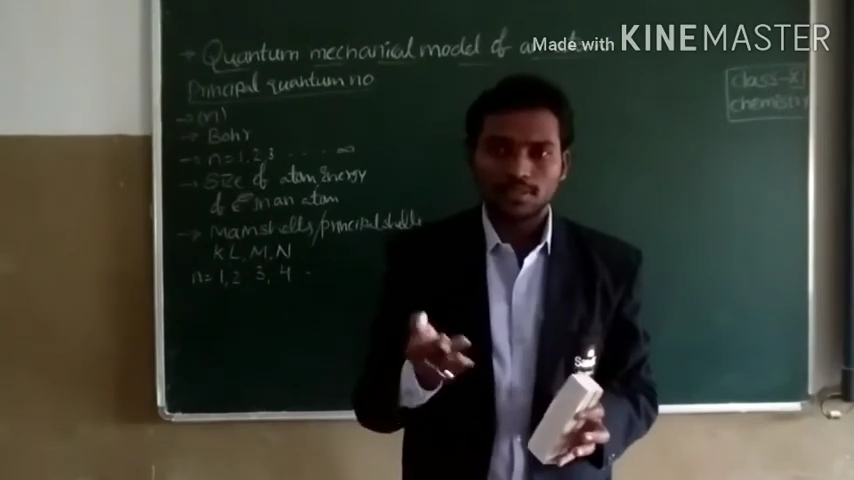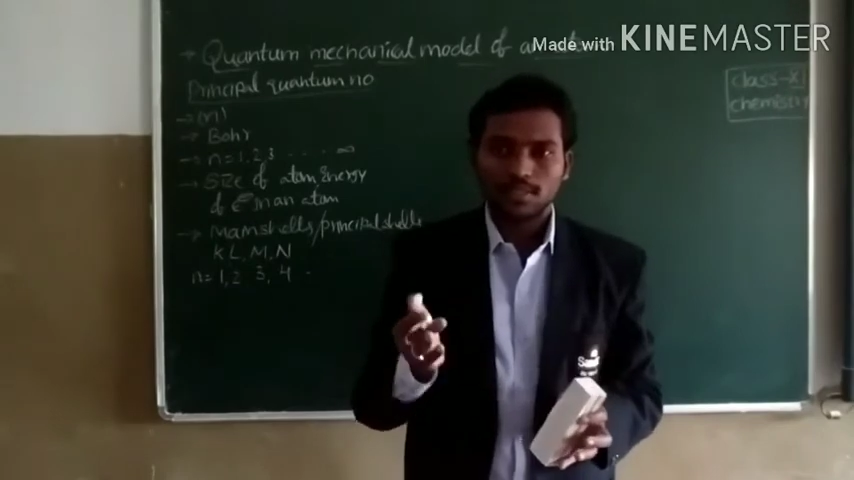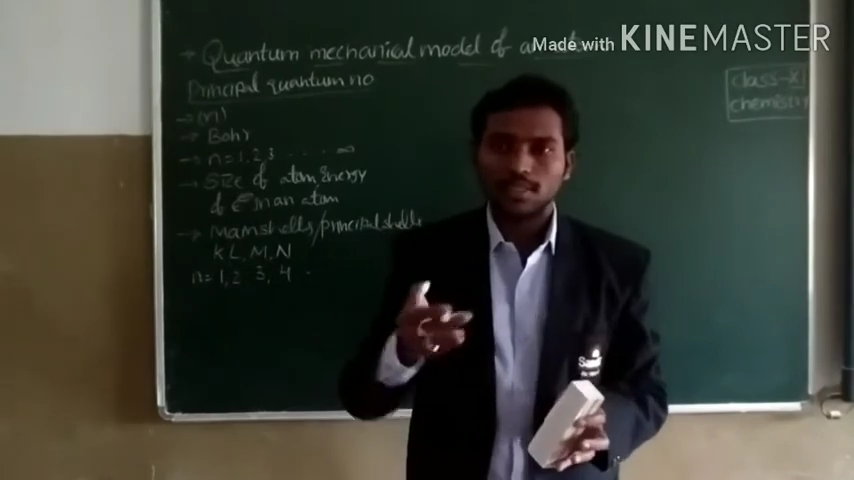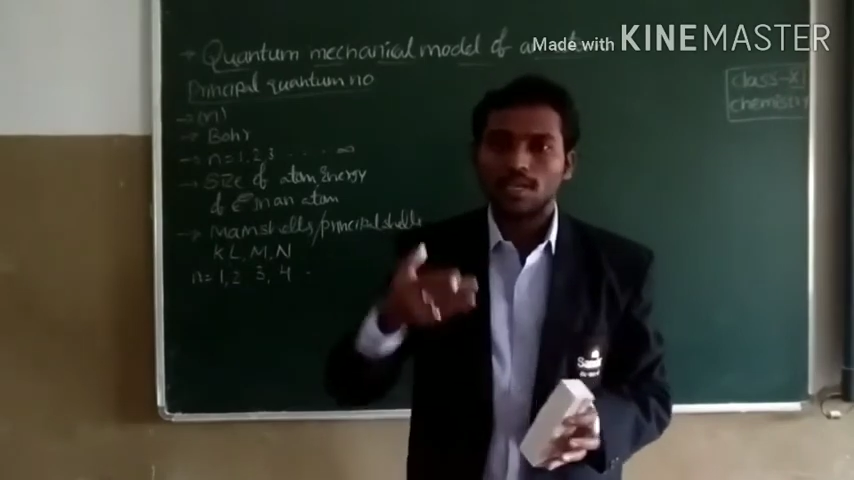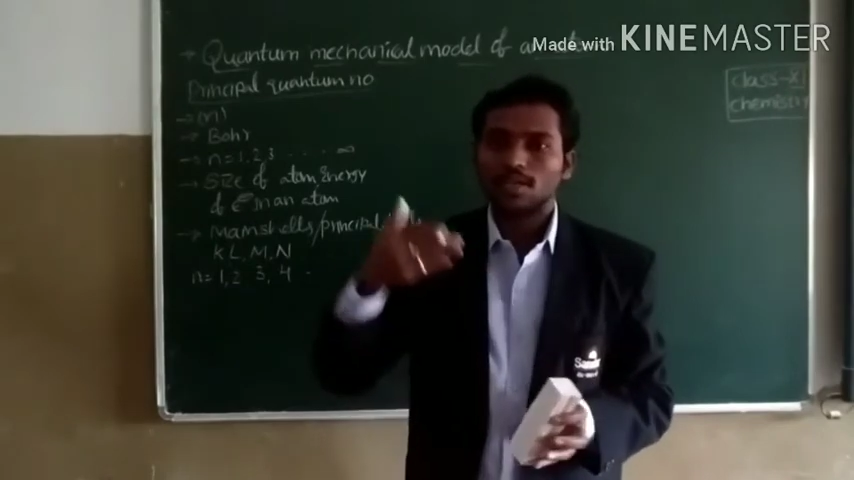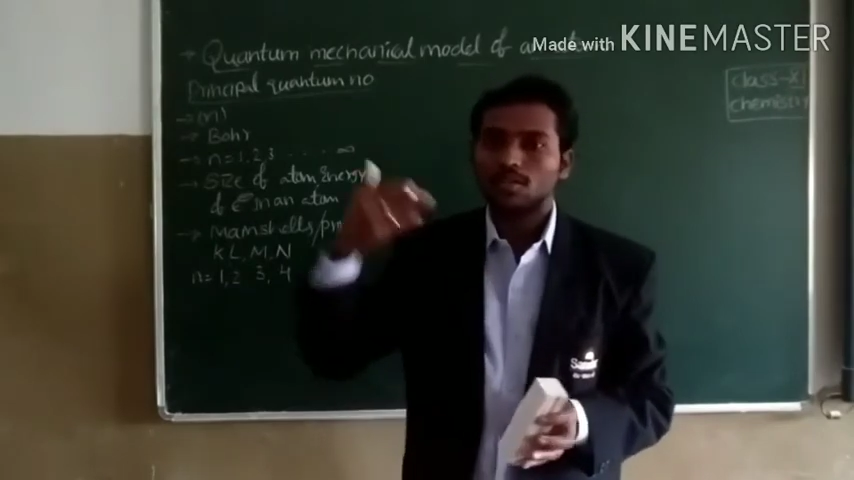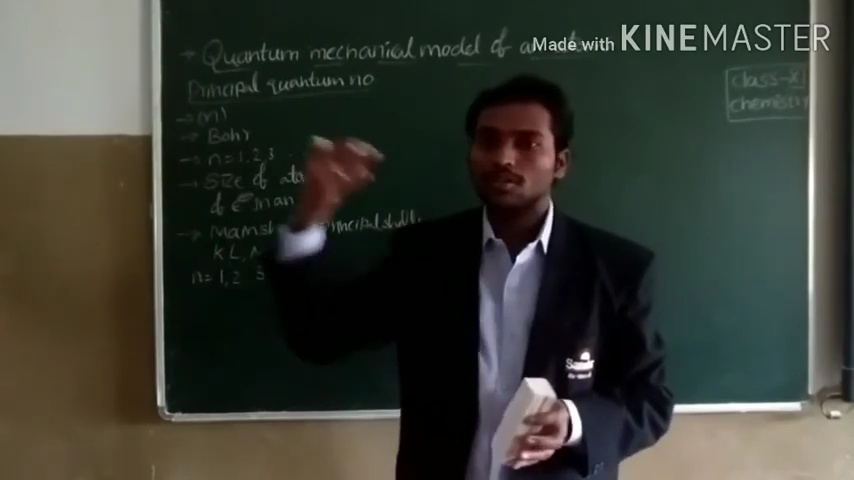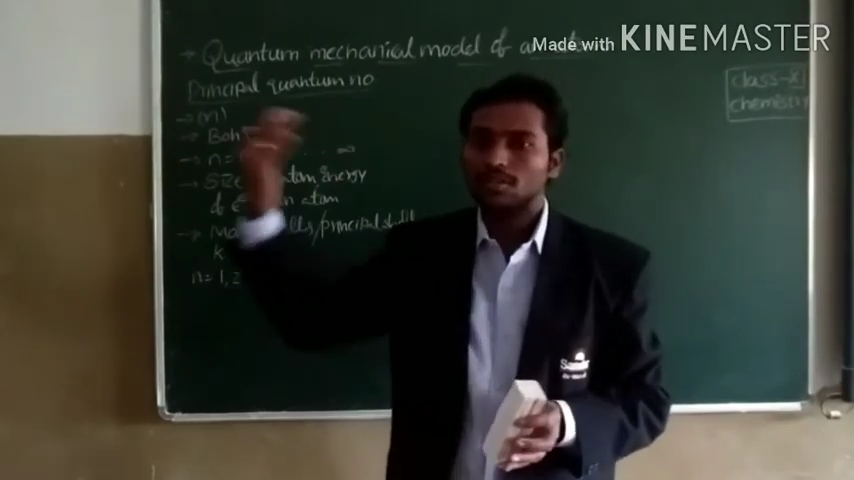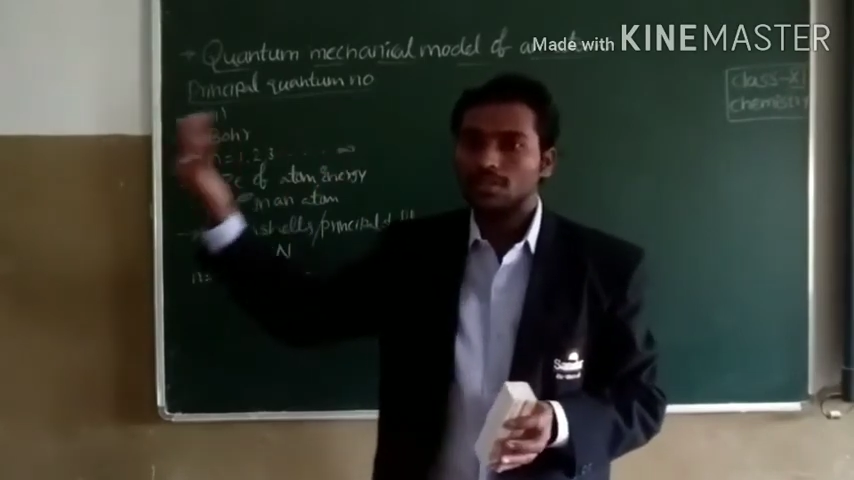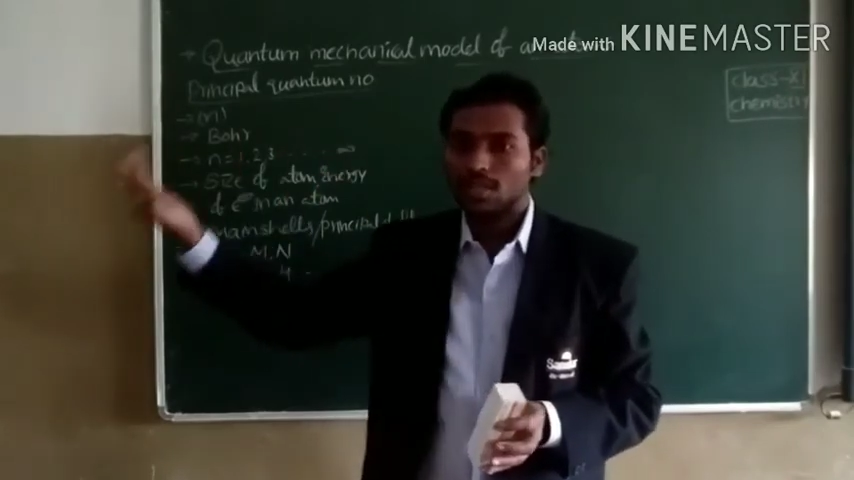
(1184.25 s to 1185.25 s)
then
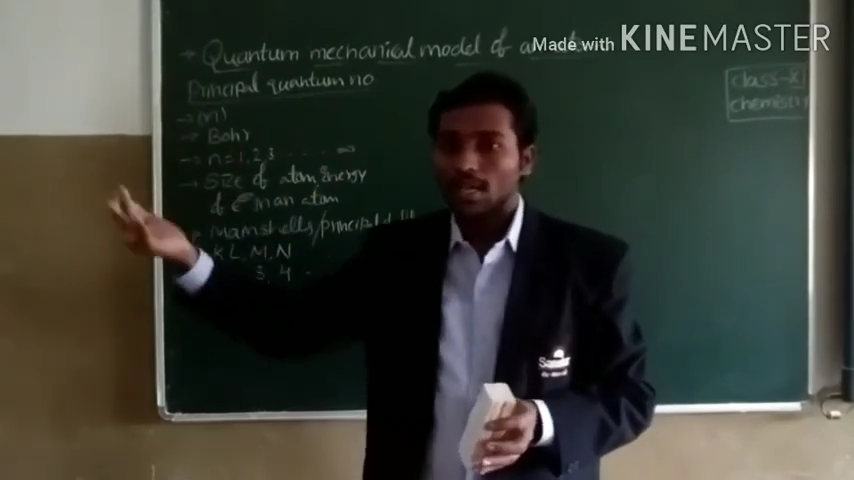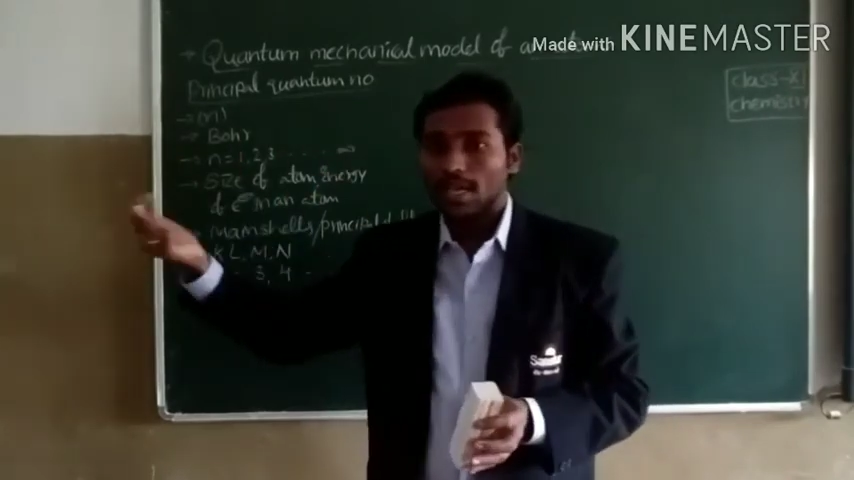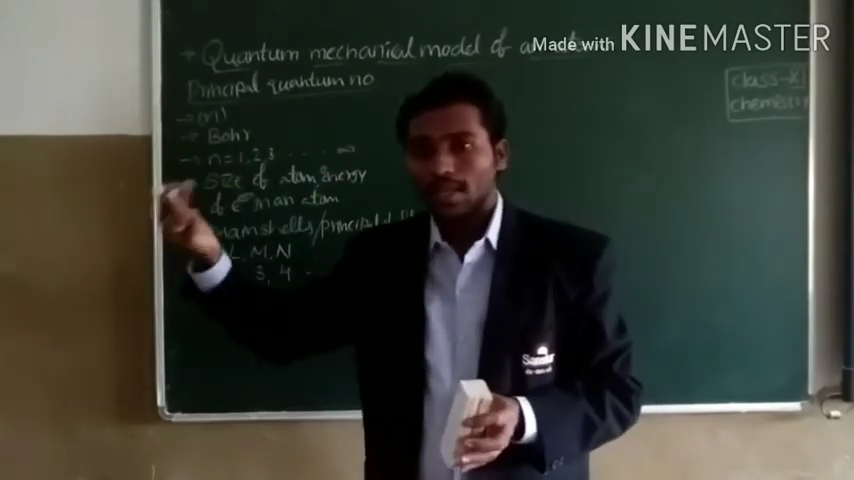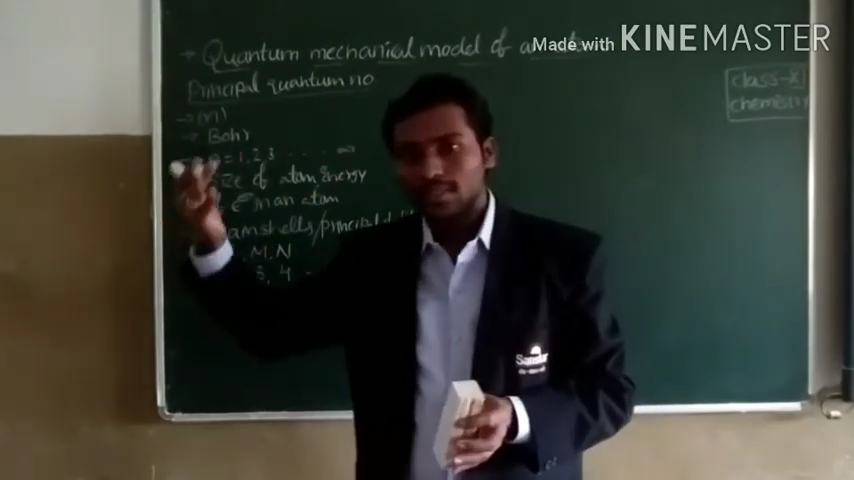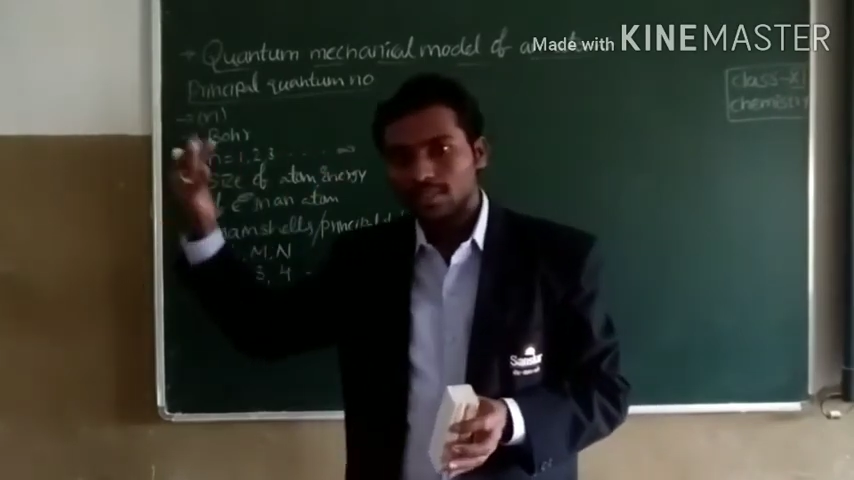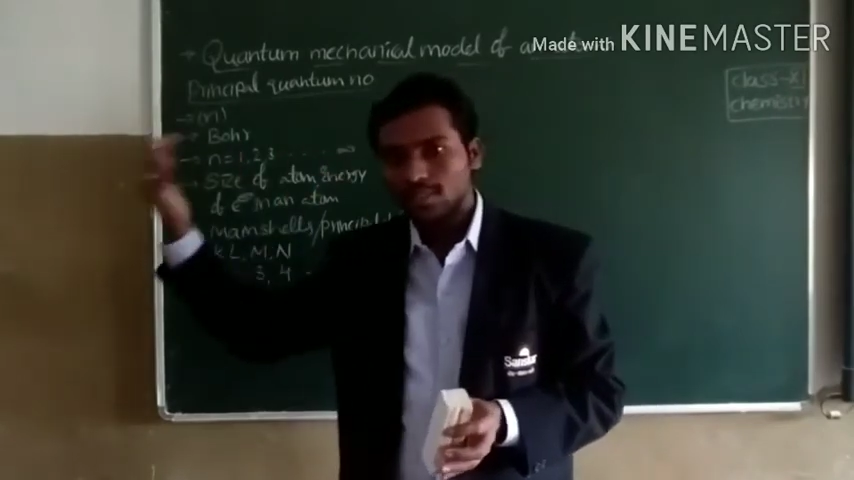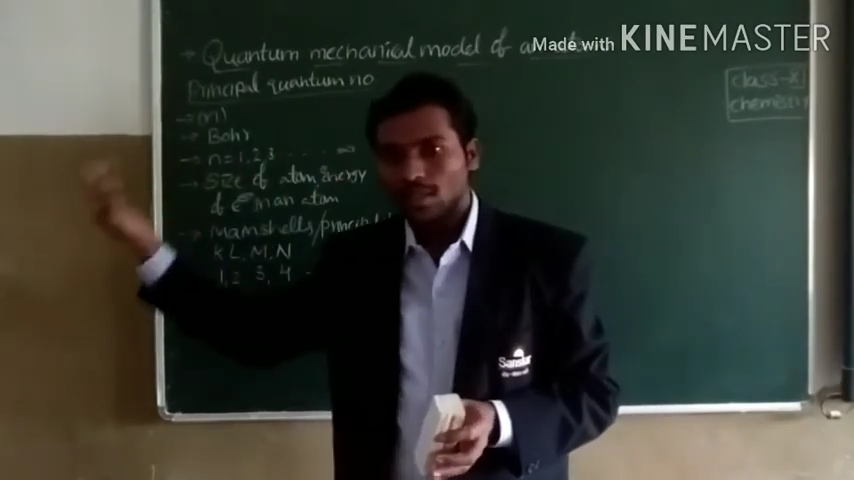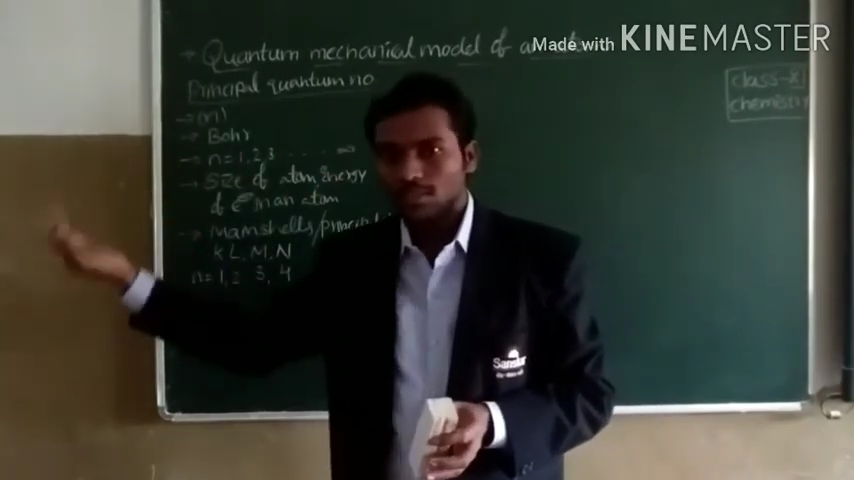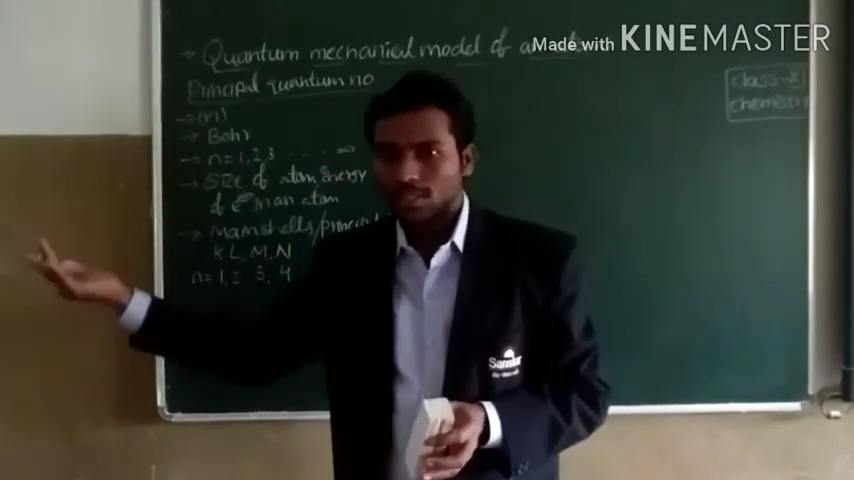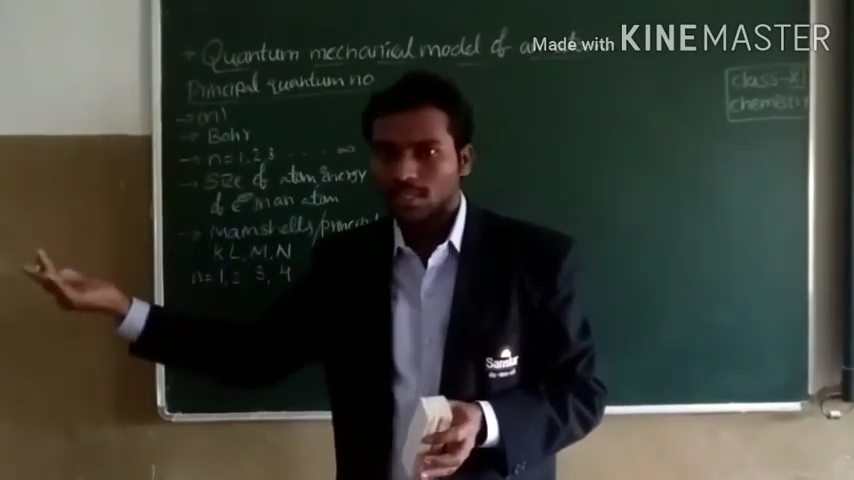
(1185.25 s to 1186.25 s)
electron energy also